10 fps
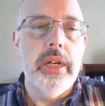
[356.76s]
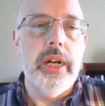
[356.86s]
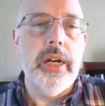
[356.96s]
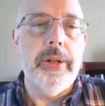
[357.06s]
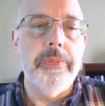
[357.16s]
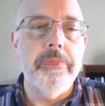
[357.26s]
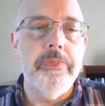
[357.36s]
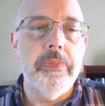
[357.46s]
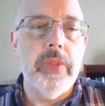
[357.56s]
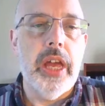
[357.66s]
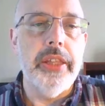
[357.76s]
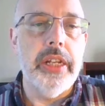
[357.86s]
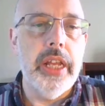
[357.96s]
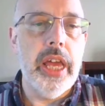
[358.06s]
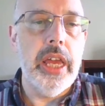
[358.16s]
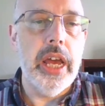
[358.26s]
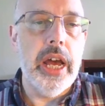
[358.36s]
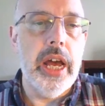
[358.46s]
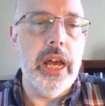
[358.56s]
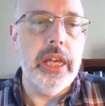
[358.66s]
On the day
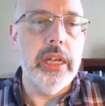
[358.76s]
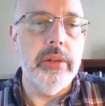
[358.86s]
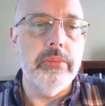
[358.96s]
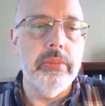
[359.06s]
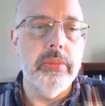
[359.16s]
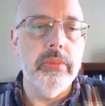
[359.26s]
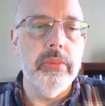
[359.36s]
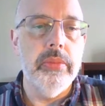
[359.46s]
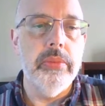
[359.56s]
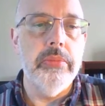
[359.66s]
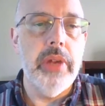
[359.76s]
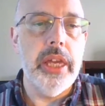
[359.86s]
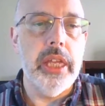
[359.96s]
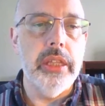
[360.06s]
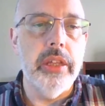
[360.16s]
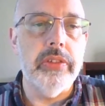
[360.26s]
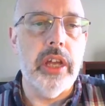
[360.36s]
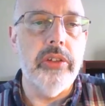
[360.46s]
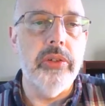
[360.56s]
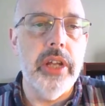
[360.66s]
I am making this,
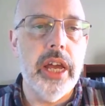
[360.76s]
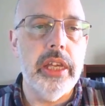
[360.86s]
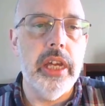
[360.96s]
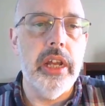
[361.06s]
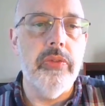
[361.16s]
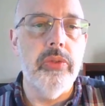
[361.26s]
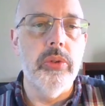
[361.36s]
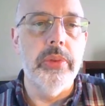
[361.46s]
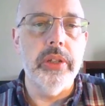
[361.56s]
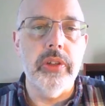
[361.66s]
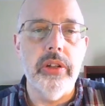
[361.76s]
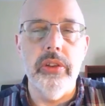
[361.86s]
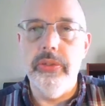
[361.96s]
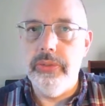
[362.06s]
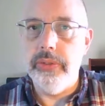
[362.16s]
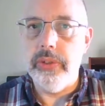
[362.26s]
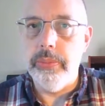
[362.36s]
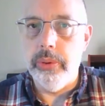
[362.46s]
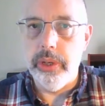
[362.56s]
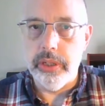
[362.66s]
I do not yet have rubrics under the
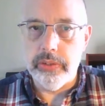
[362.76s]
50-point